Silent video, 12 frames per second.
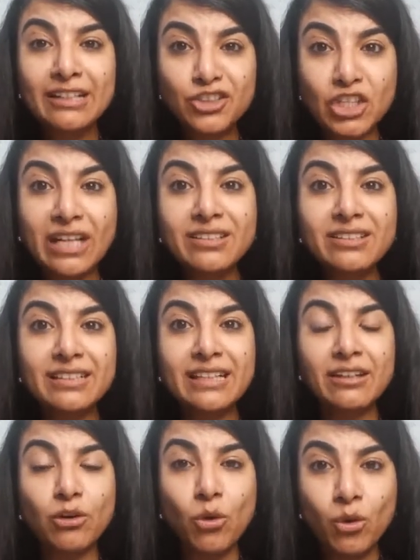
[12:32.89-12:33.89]
Just
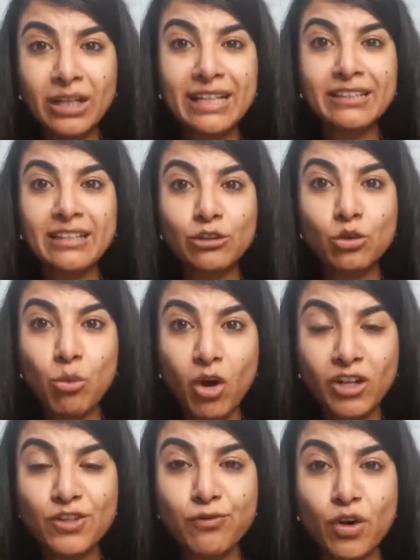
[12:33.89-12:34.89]
the only thing to
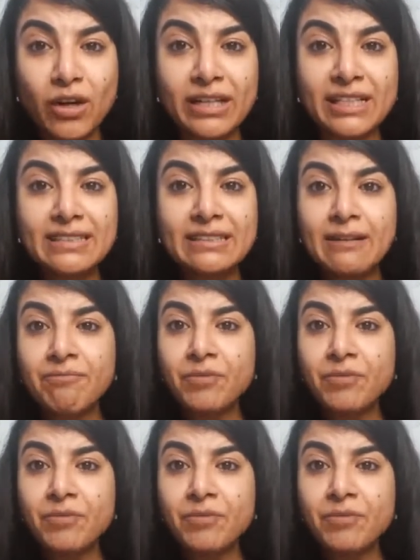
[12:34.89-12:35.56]
watch for is